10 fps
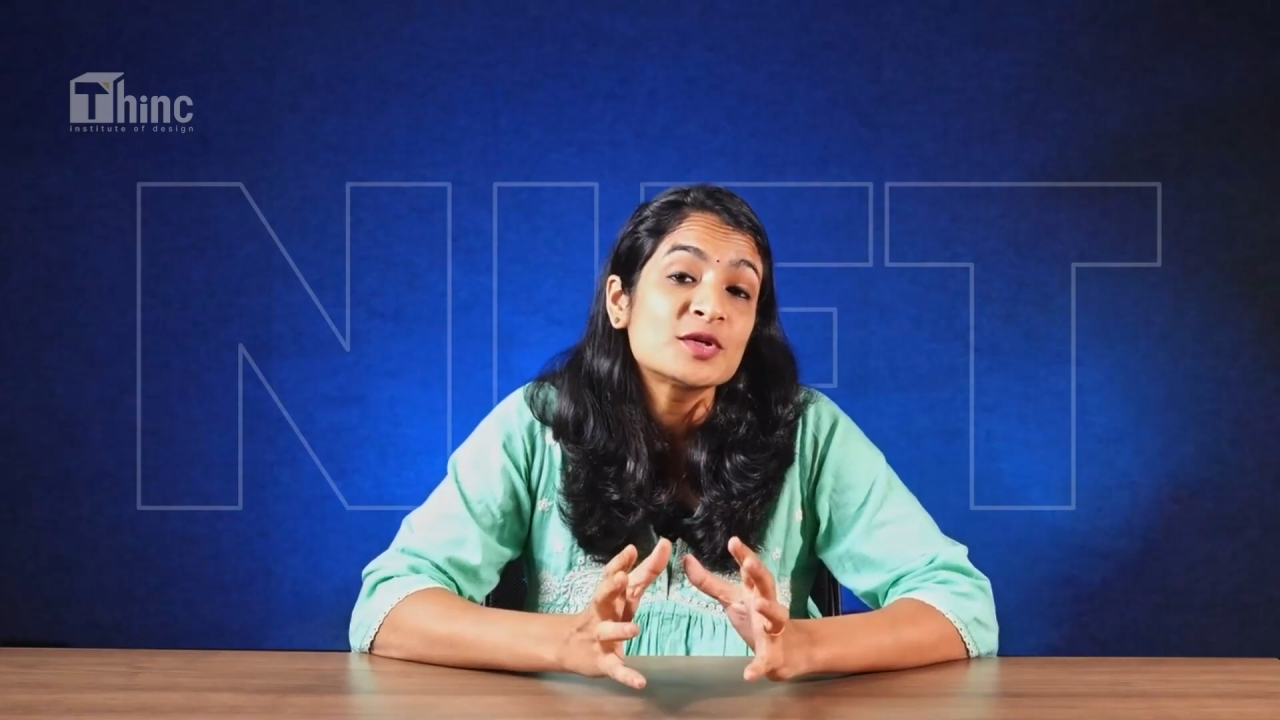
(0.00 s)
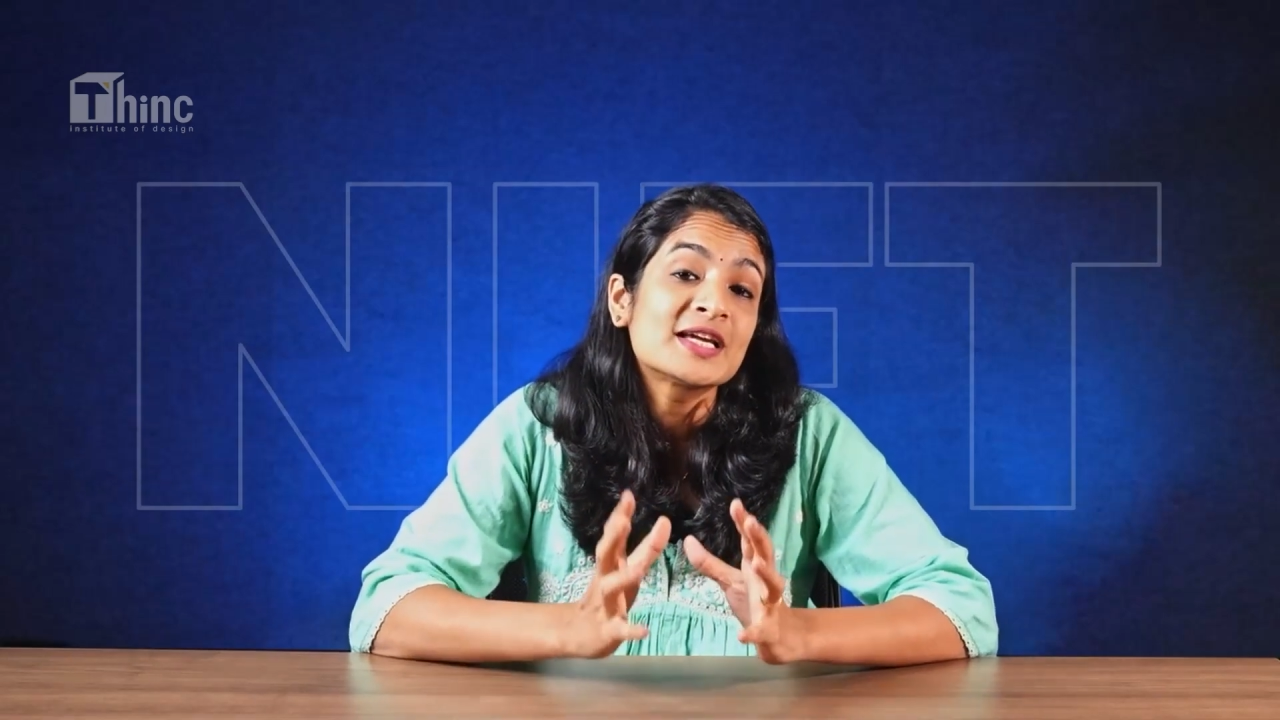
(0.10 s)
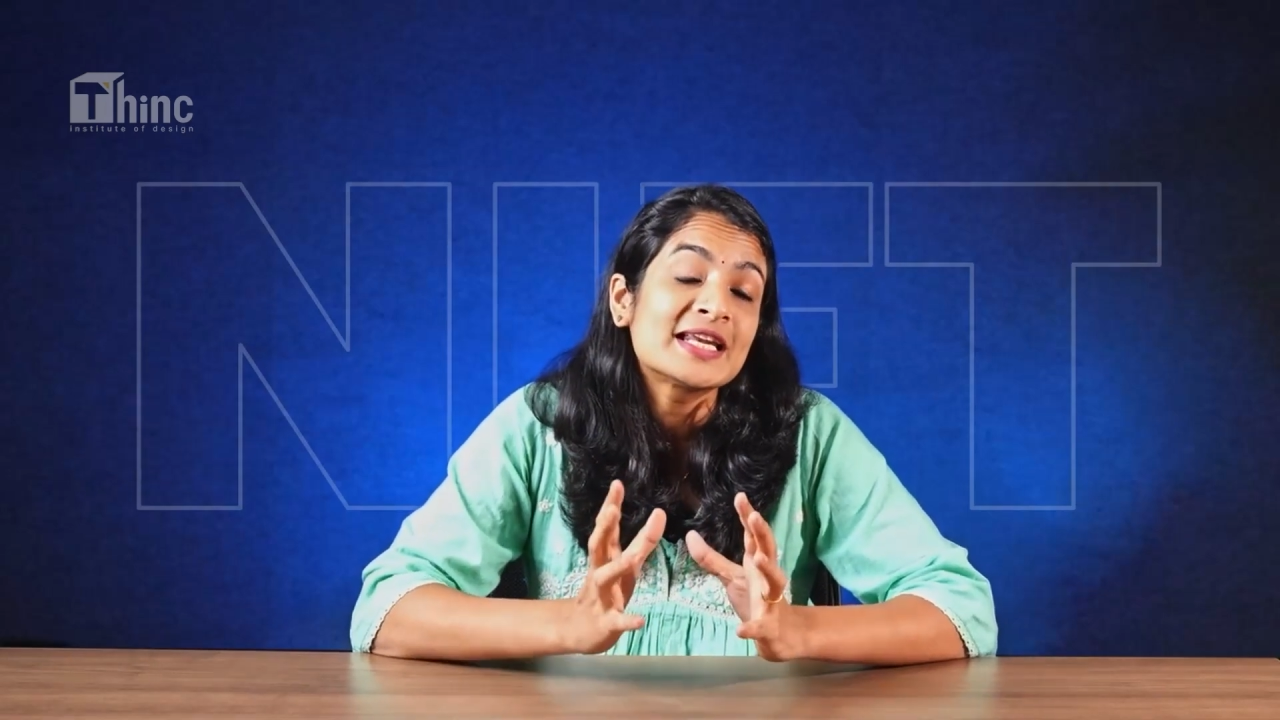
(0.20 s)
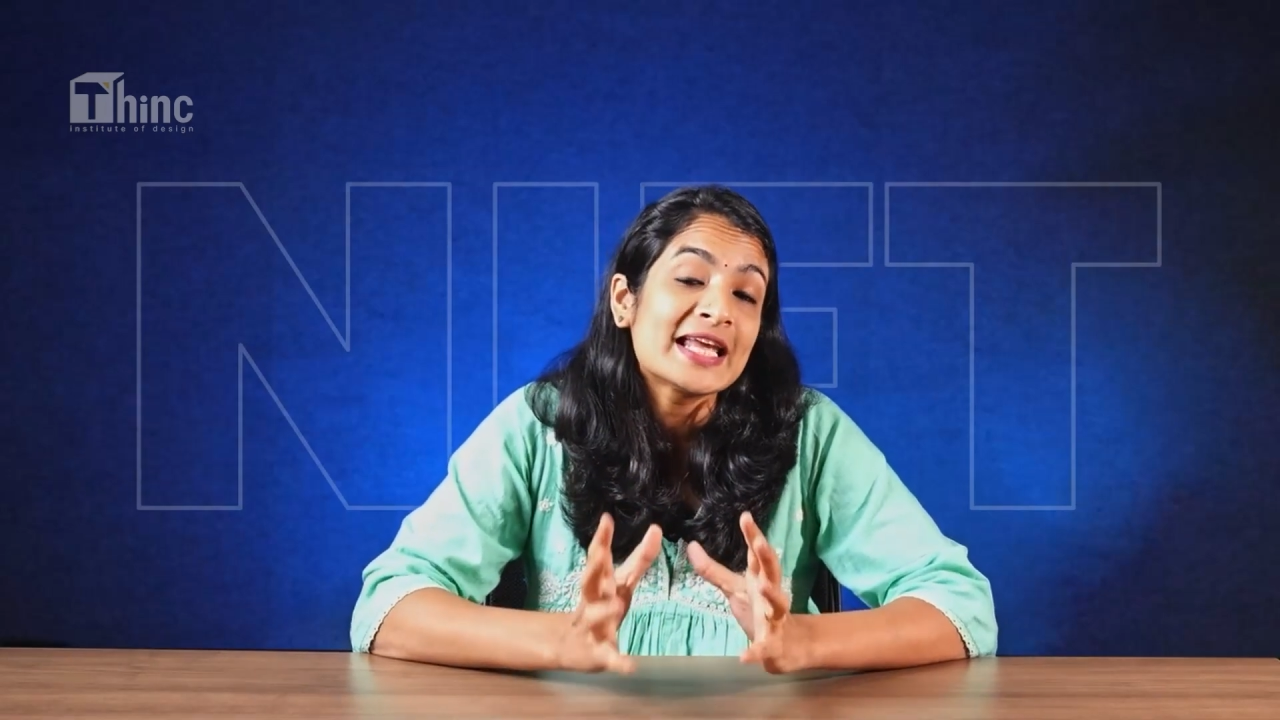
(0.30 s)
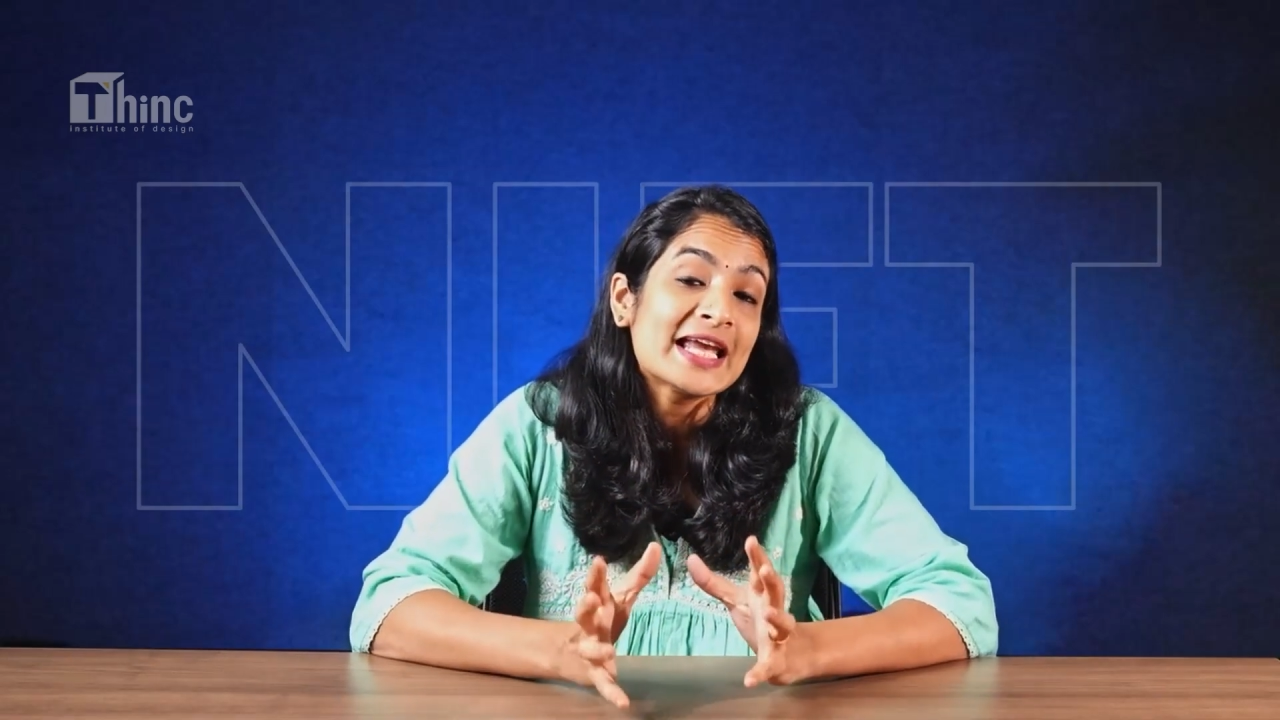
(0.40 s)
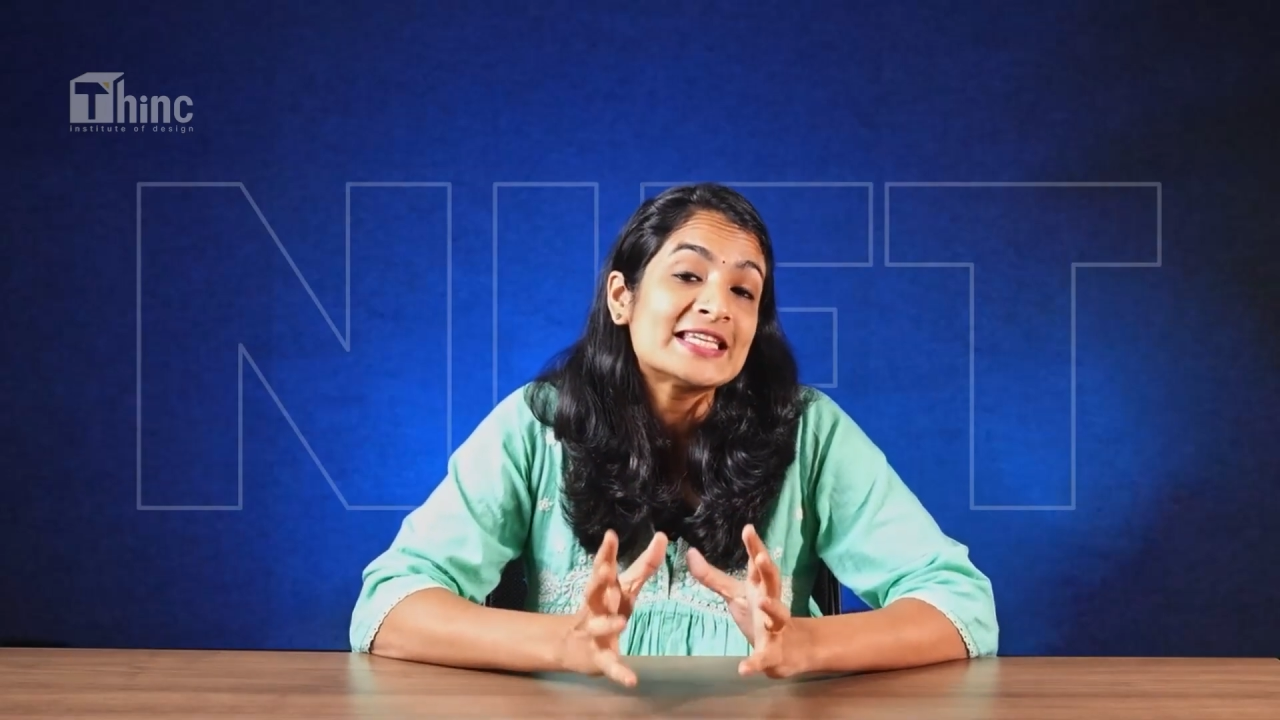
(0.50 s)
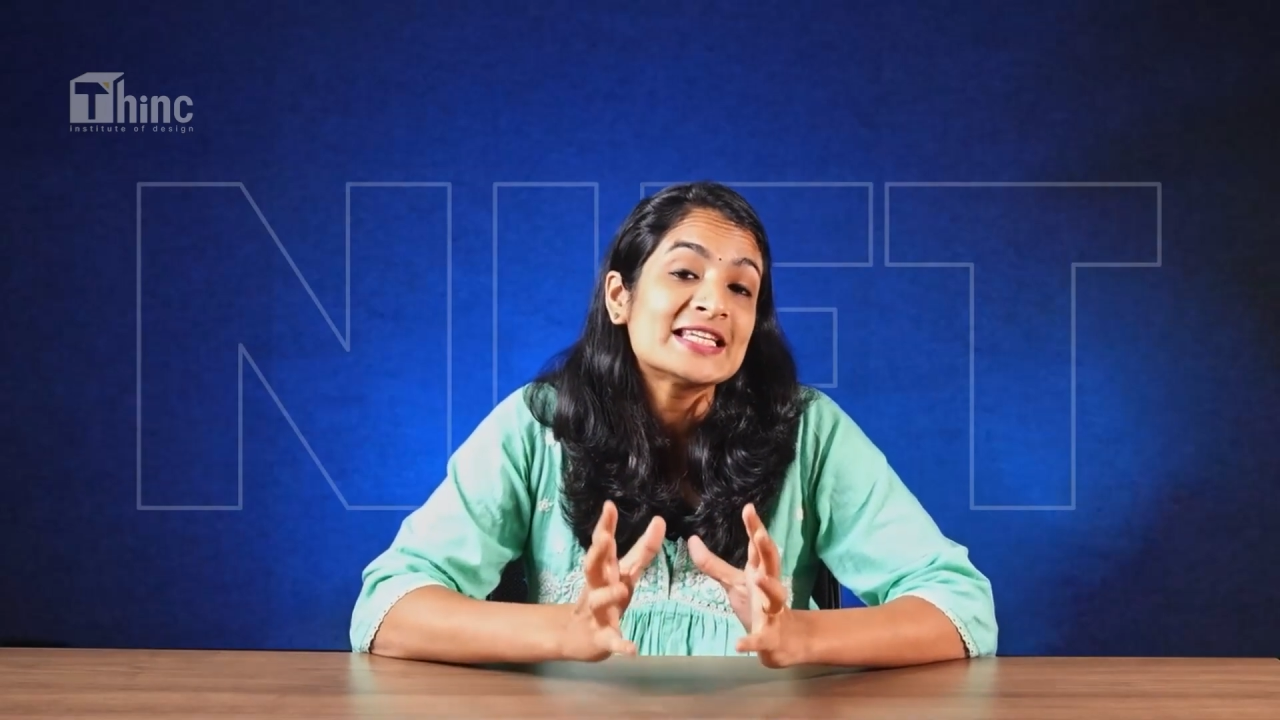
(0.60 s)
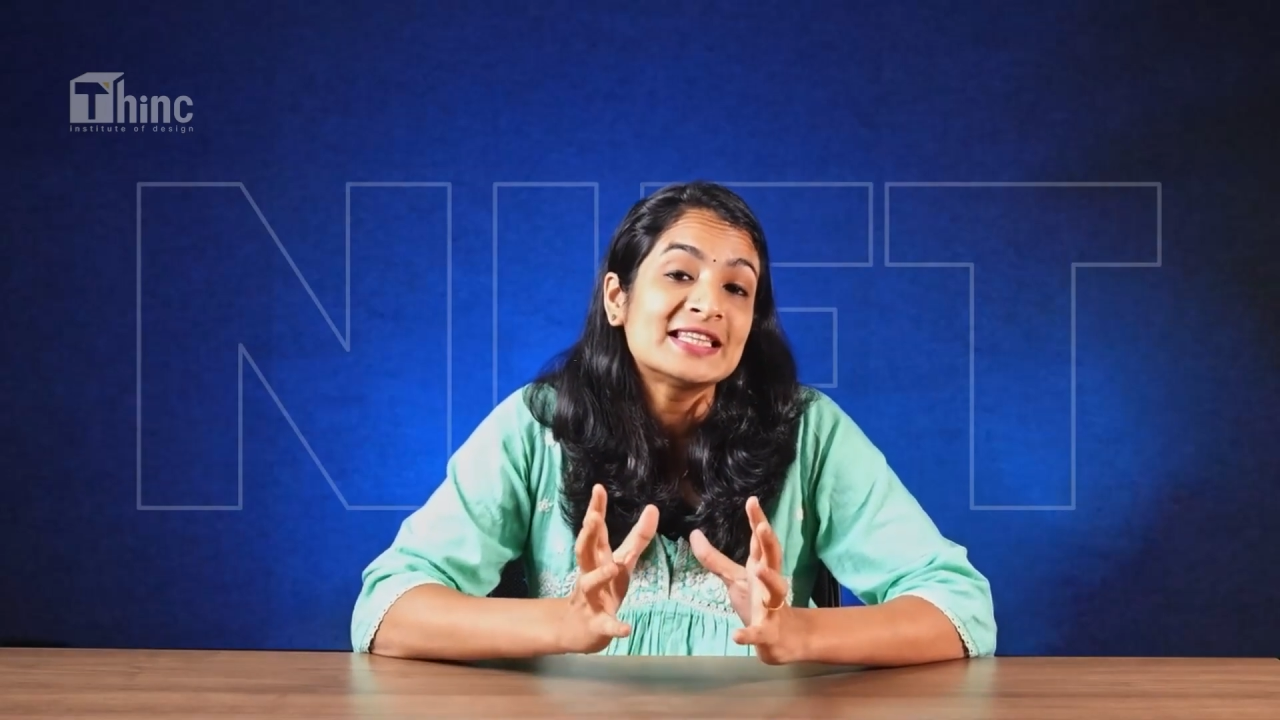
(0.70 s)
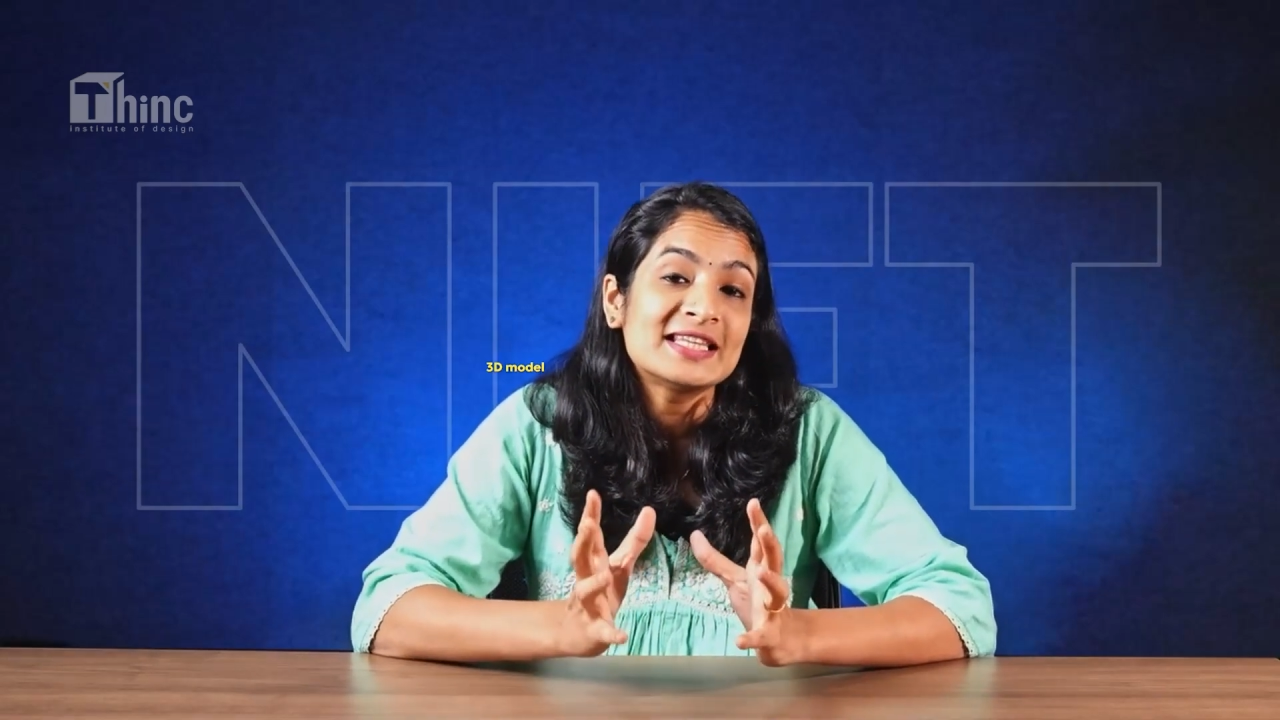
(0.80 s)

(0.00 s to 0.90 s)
to create a